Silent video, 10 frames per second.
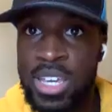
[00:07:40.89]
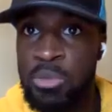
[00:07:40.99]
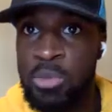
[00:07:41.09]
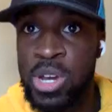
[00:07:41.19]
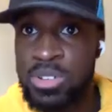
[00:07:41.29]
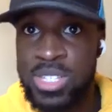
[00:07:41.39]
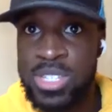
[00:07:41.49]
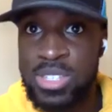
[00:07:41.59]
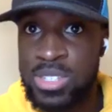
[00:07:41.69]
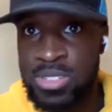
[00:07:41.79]
and whether
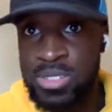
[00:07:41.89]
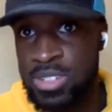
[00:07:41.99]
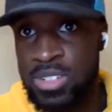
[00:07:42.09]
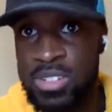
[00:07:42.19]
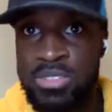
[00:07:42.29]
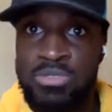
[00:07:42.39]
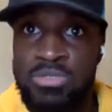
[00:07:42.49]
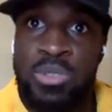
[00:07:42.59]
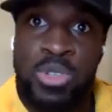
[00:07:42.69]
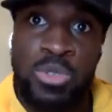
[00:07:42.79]
it's
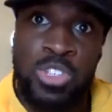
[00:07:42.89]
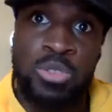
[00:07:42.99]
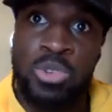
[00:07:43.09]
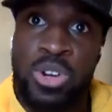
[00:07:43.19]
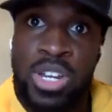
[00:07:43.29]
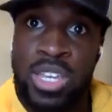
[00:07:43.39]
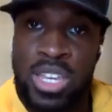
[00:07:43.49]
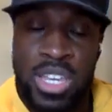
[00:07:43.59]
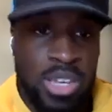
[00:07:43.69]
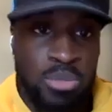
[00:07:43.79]
from YouTube or
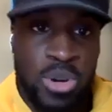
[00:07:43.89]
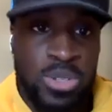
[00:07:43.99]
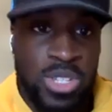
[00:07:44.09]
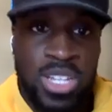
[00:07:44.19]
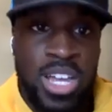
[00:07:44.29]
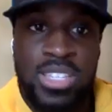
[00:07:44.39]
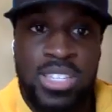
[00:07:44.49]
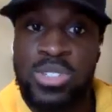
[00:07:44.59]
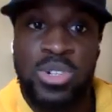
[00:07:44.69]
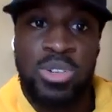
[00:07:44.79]
in-person
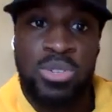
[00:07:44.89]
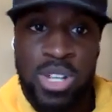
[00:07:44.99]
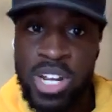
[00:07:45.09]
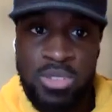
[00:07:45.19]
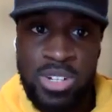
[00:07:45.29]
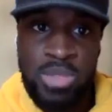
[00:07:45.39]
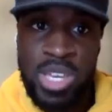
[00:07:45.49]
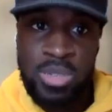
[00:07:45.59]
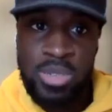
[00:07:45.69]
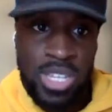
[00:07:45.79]
classes or whatever it
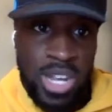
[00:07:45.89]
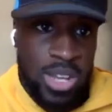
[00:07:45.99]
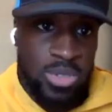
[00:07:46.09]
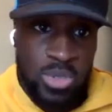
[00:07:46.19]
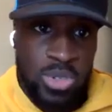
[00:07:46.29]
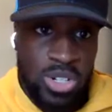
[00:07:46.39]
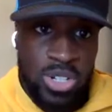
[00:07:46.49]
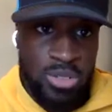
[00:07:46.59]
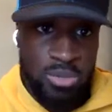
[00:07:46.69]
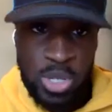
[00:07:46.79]
may be in high
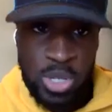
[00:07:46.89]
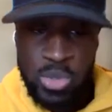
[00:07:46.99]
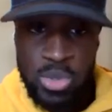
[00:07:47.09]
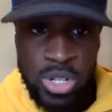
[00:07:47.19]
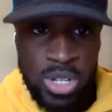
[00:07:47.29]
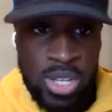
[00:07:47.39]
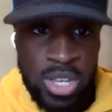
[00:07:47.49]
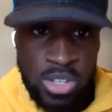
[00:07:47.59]
school, middle school,